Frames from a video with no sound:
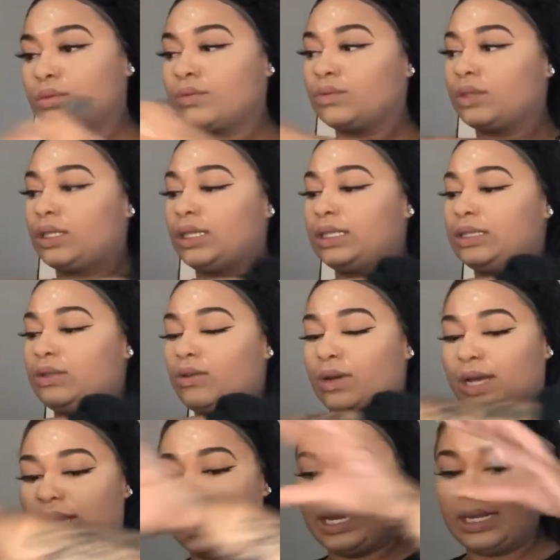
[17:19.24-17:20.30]
I'm gonna go
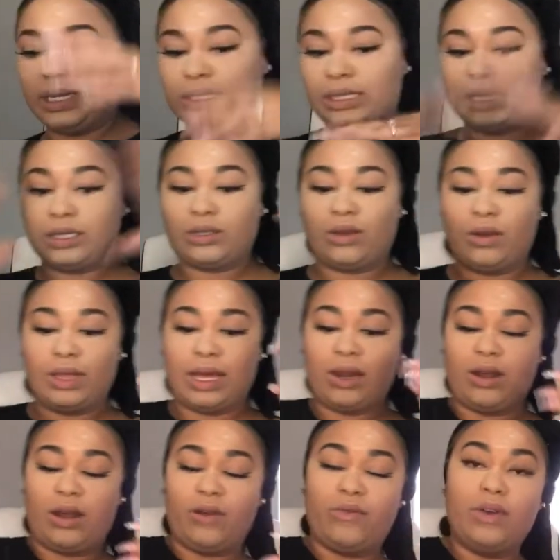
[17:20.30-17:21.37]
ahead and dust all that
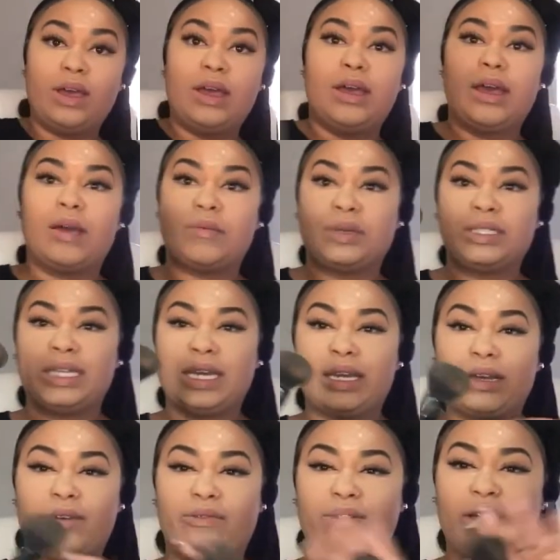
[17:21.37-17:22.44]
off. I'm gonna take
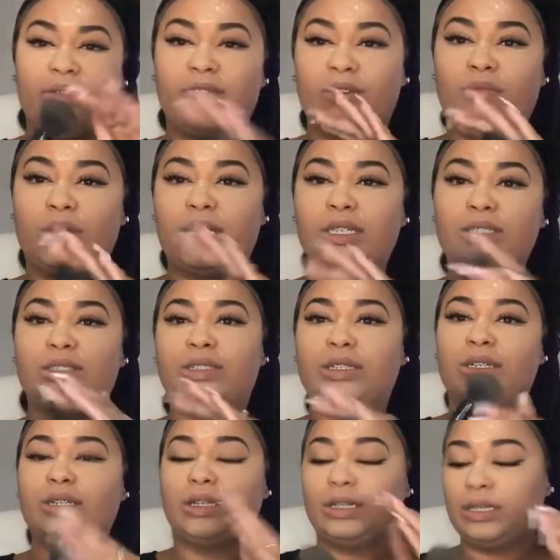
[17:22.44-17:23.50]
a fluffy brush.
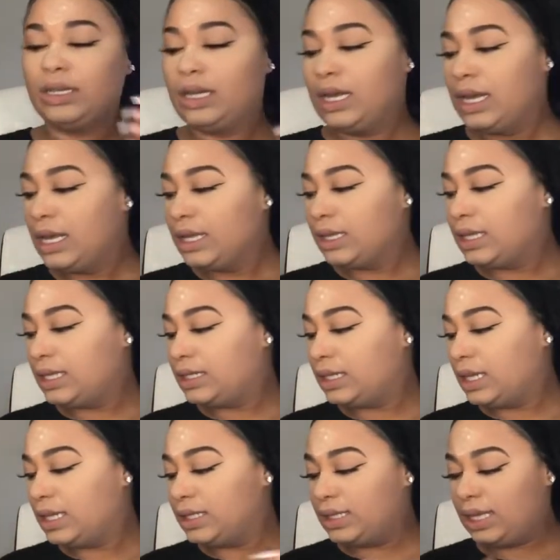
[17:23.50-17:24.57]
This
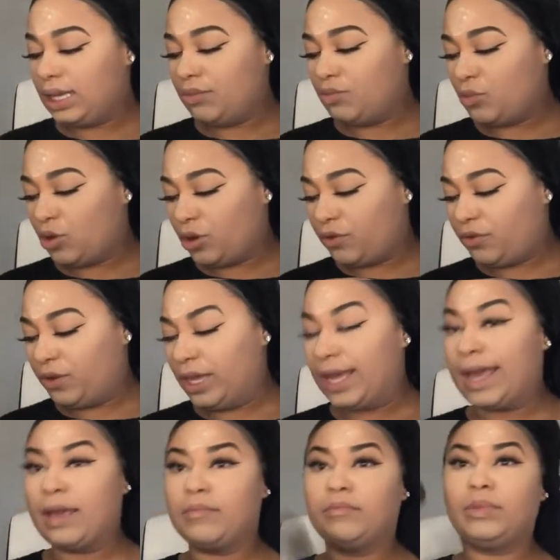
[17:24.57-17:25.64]
is the Morphe
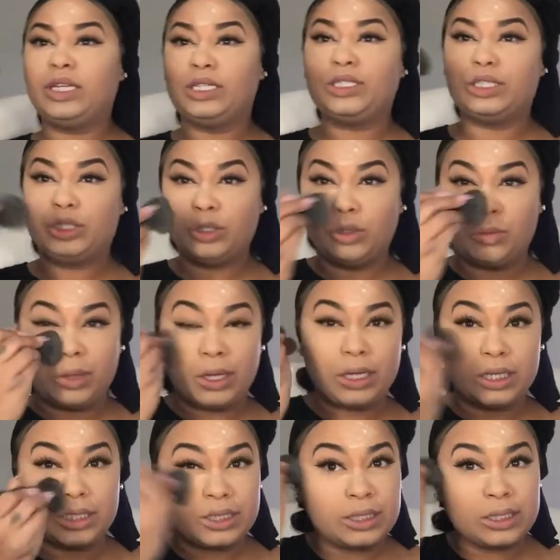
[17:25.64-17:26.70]
MB2
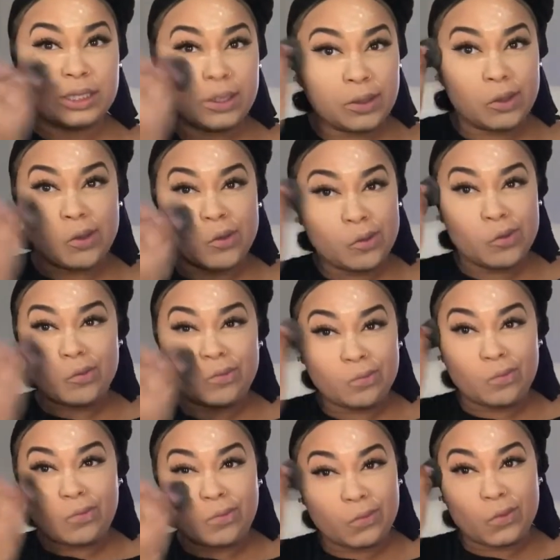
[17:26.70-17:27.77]
brush.
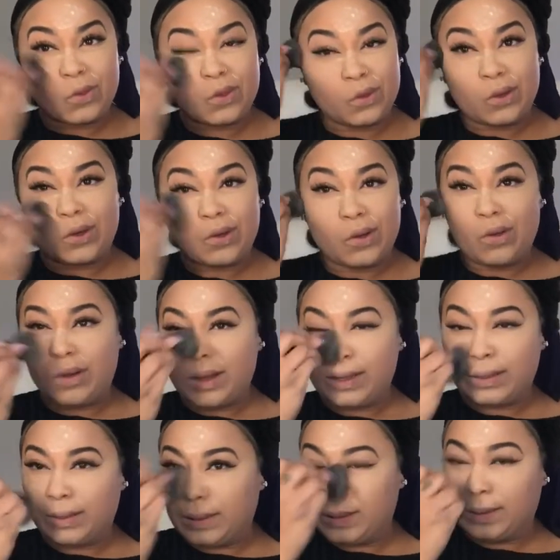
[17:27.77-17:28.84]
I'm gonna go
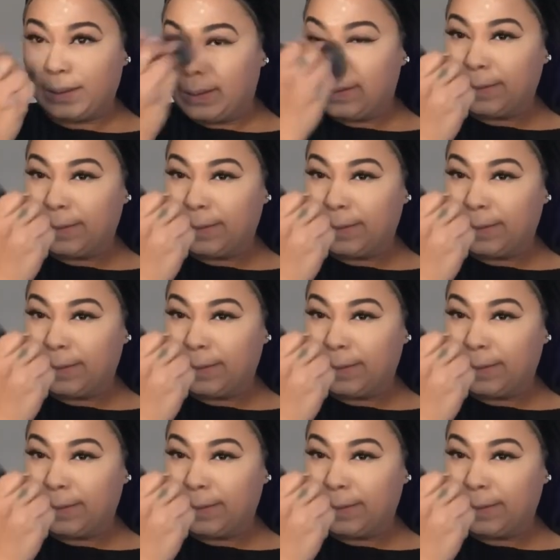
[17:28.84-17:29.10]
under